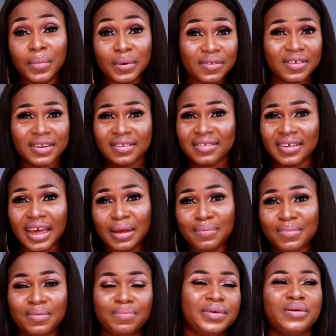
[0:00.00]
most of the
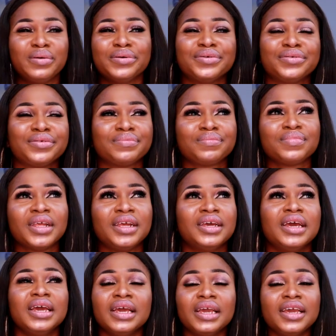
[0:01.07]
times because
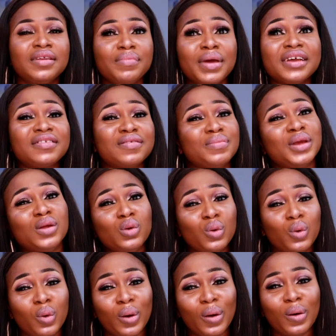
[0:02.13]
it makes me
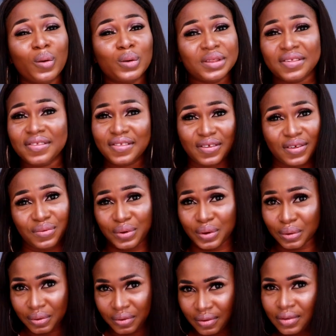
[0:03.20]
look
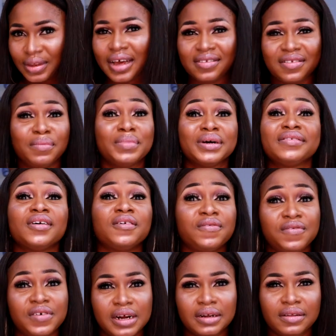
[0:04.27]
unserious as a matter of
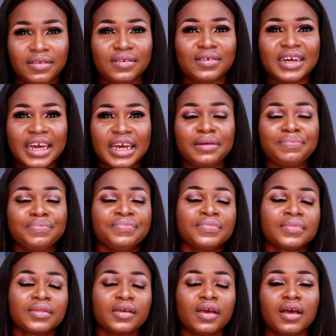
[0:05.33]
fact okay
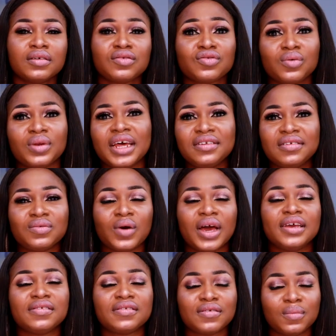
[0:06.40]
so that is
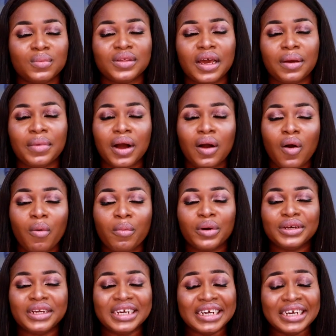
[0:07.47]
why sometimes i come
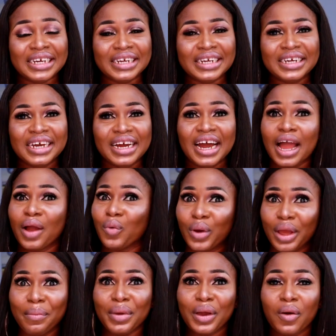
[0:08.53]
on here i
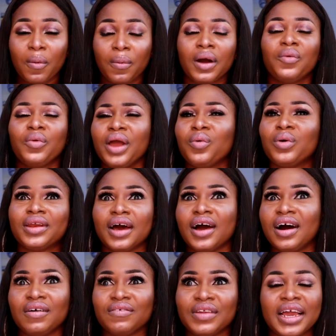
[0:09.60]
wear makeup i wear what i
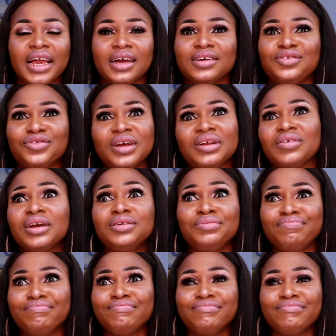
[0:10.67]
have like i try to I,